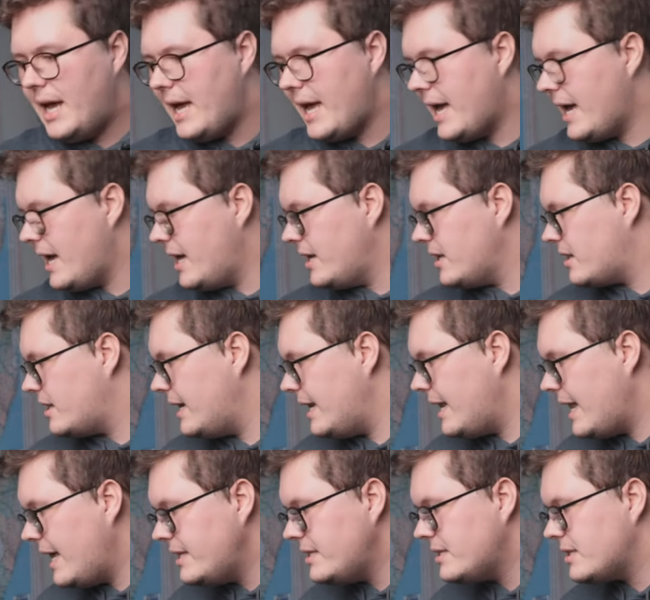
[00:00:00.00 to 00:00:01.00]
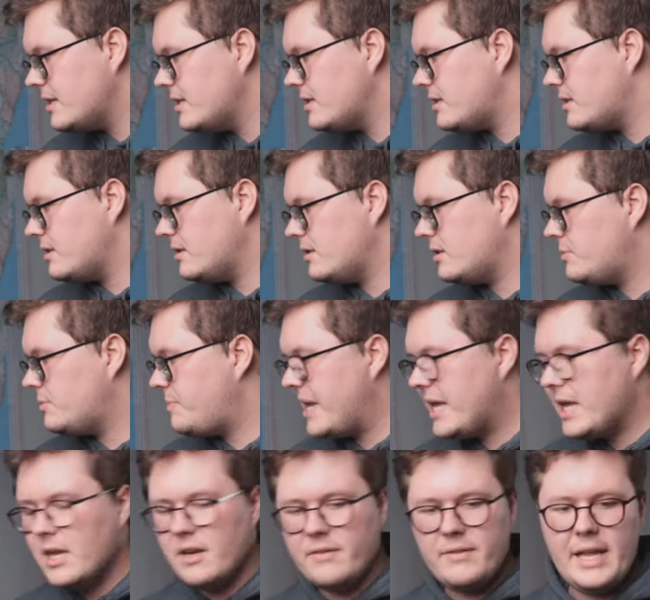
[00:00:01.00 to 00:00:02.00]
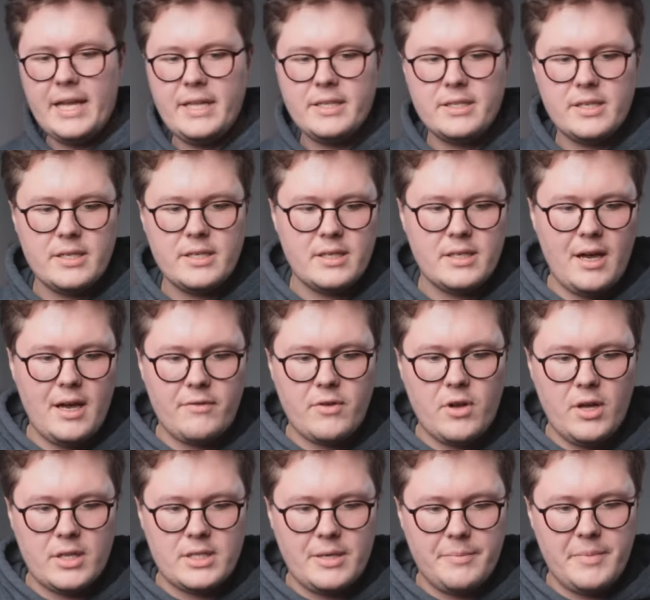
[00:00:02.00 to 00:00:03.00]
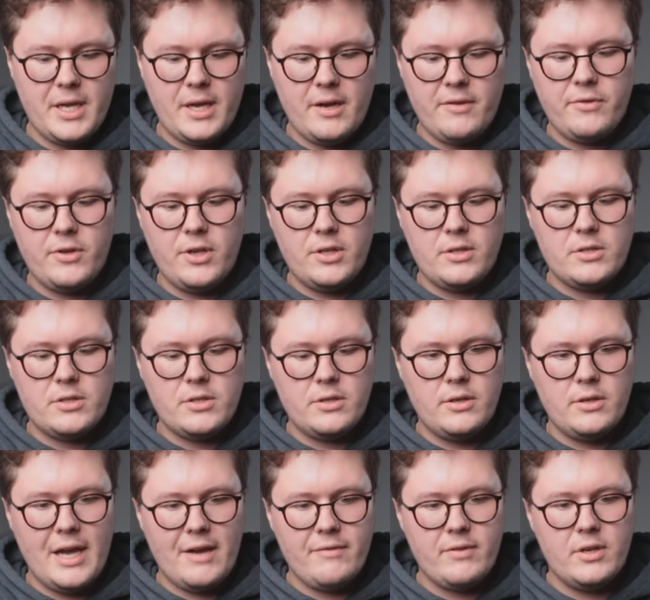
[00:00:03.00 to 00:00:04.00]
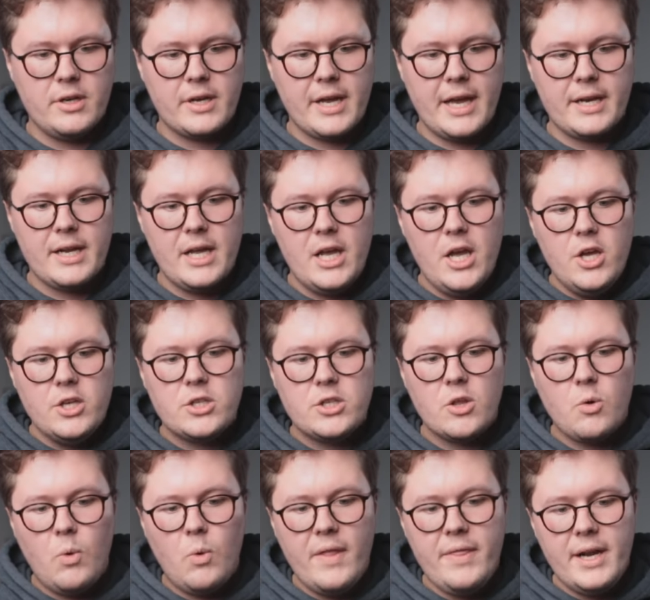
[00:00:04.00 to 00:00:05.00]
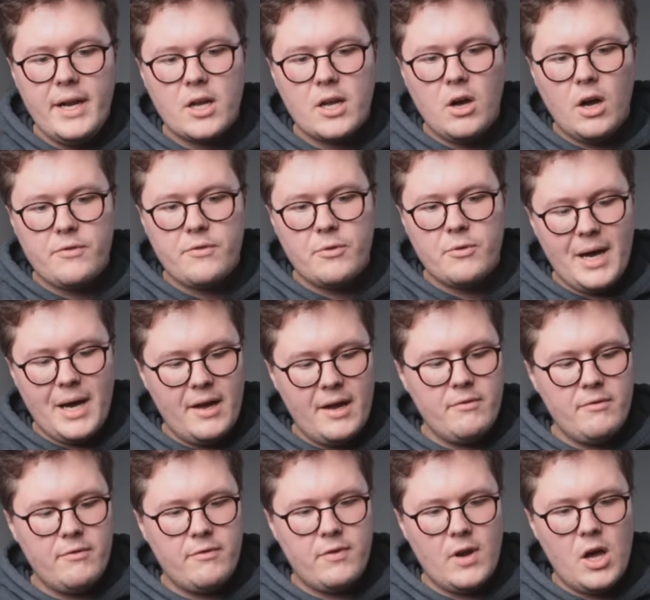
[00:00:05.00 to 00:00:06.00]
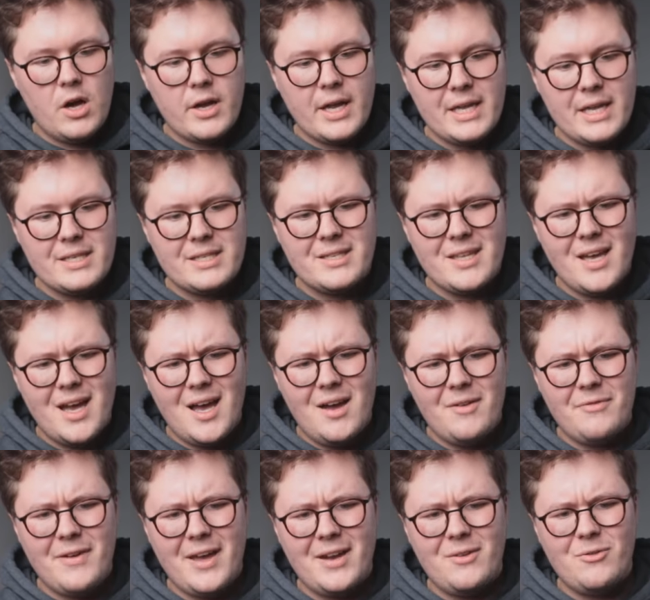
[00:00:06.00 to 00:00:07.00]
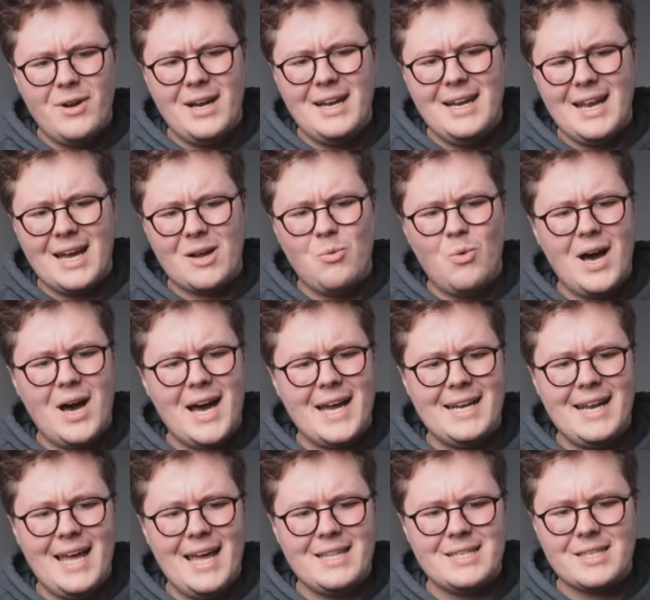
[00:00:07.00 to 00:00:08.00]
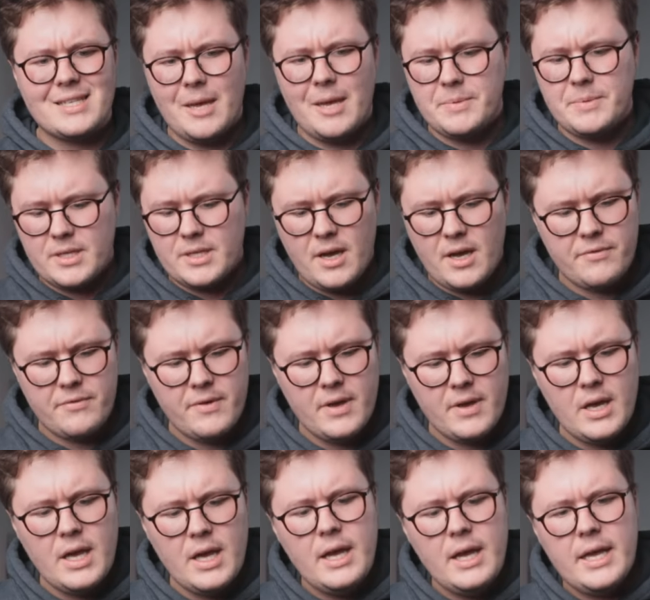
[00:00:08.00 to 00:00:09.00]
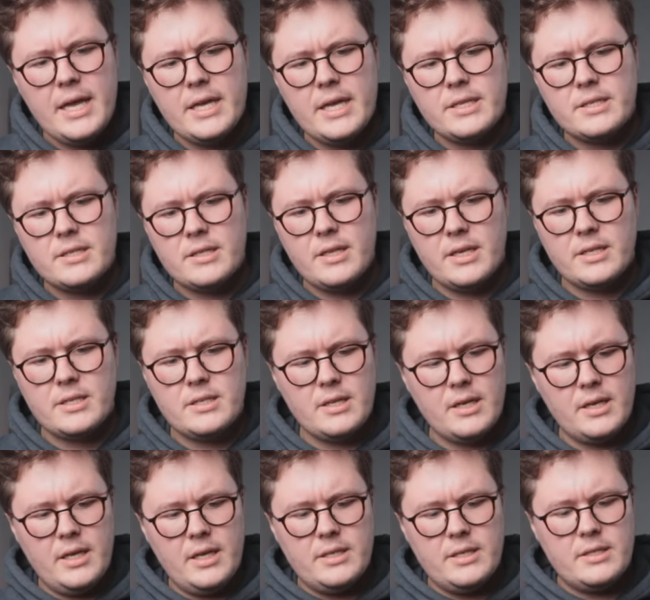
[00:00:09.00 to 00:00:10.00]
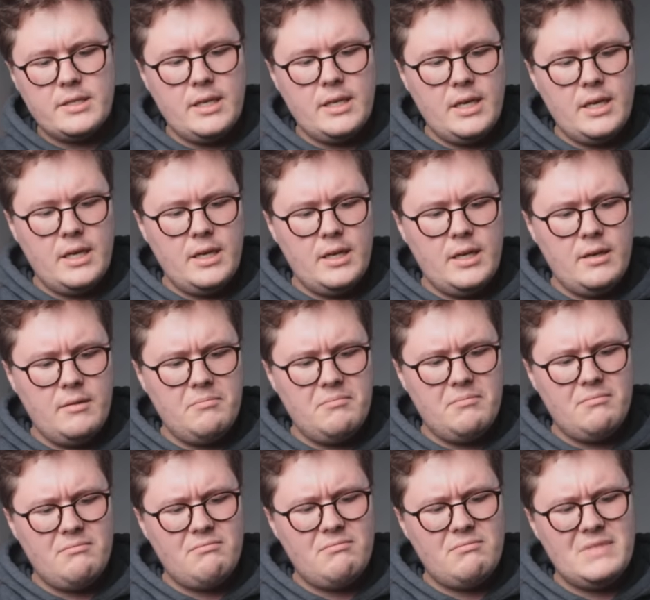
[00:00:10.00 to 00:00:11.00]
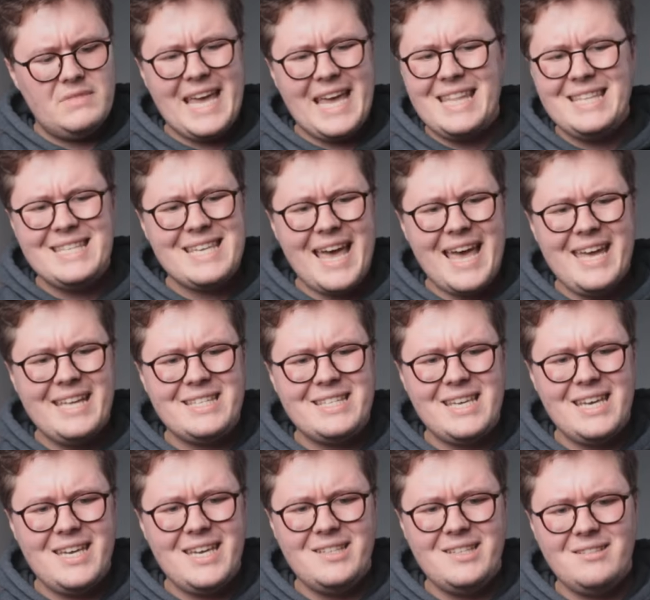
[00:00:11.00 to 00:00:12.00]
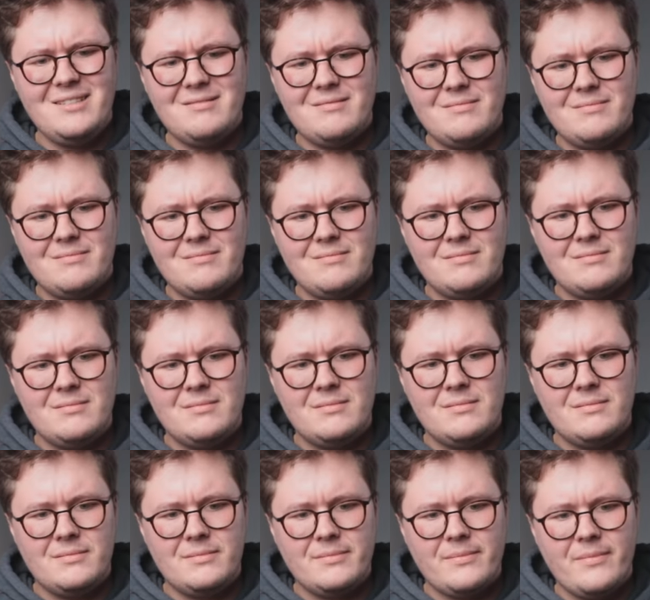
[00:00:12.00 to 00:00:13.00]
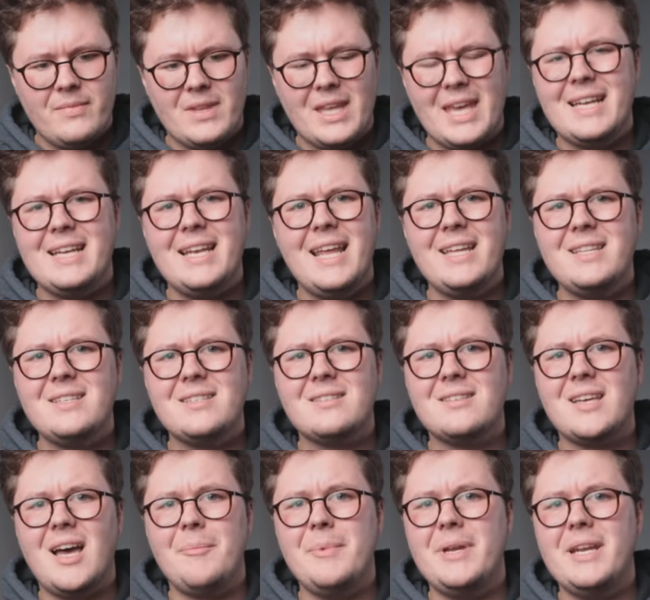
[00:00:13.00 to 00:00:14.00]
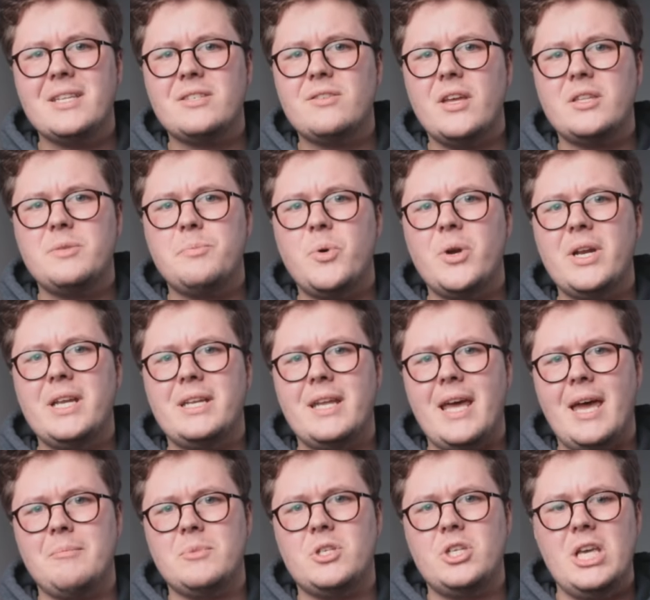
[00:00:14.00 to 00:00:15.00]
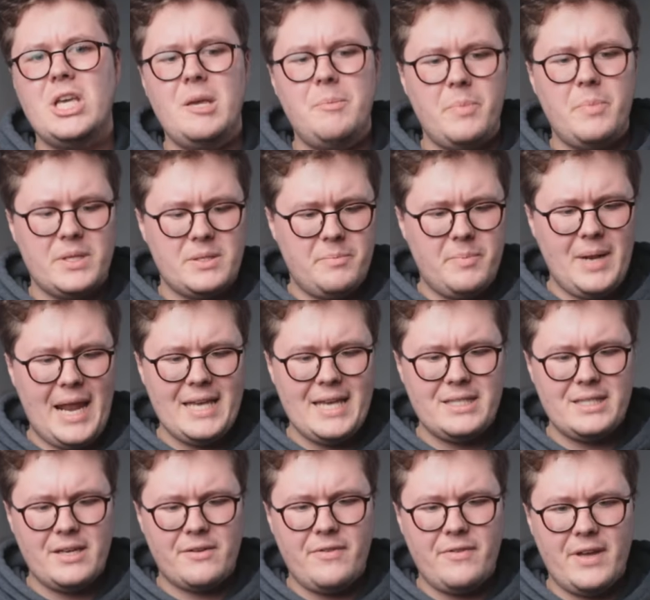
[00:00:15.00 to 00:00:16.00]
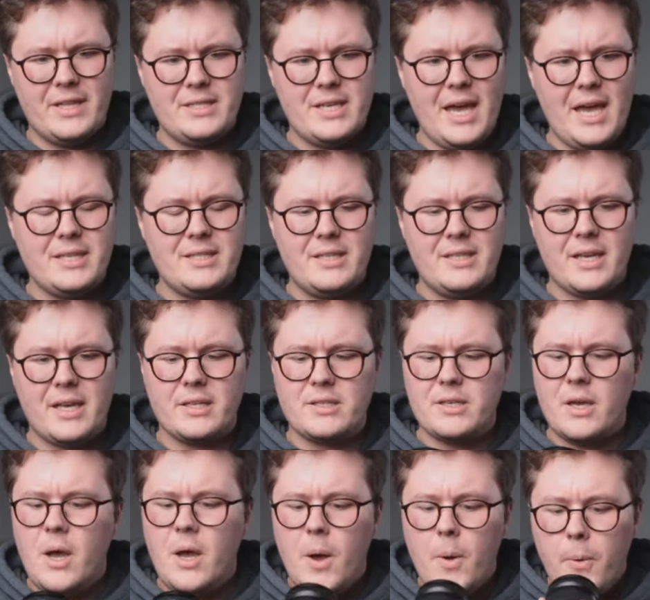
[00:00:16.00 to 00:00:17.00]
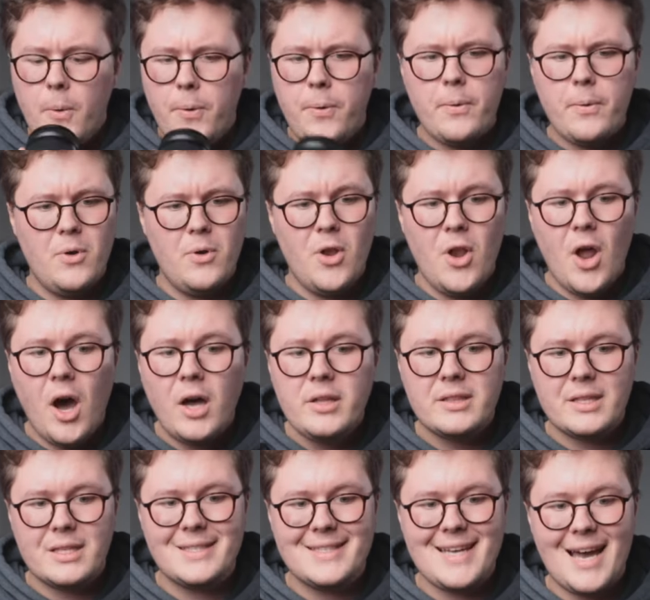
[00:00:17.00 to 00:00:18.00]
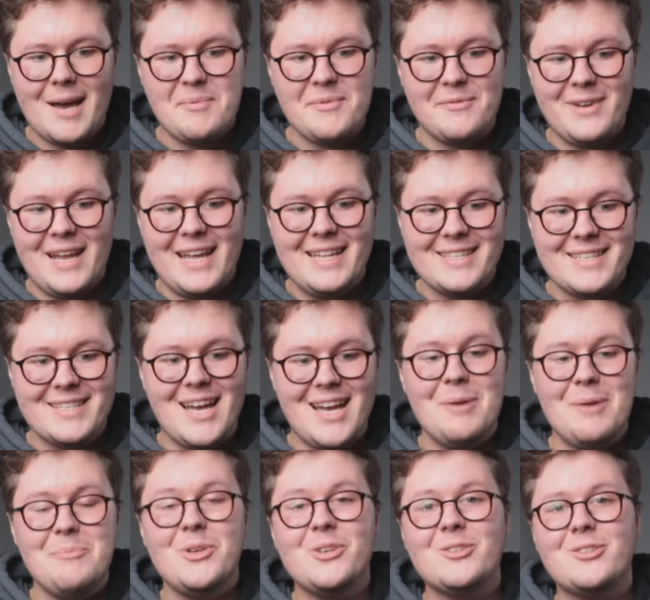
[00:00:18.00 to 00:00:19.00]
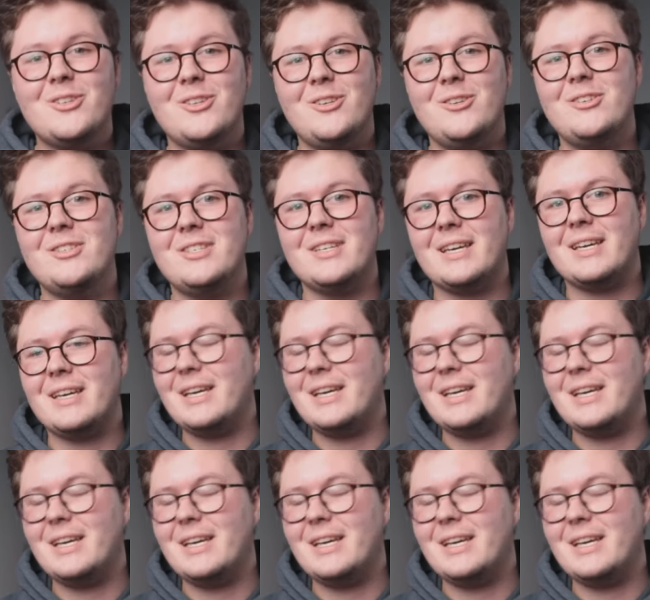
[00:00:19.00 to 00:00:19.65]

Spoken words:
And the lenses, speaking of lenses, I've got some here for you to have a look at. So the one that I got for my vlogging stuff and really like wide landscape stuff is the 10-18 kit lens. I mean, it's pretty damn cheap. It's plastic, fantastic. It's not the type of lenses I'm used to using.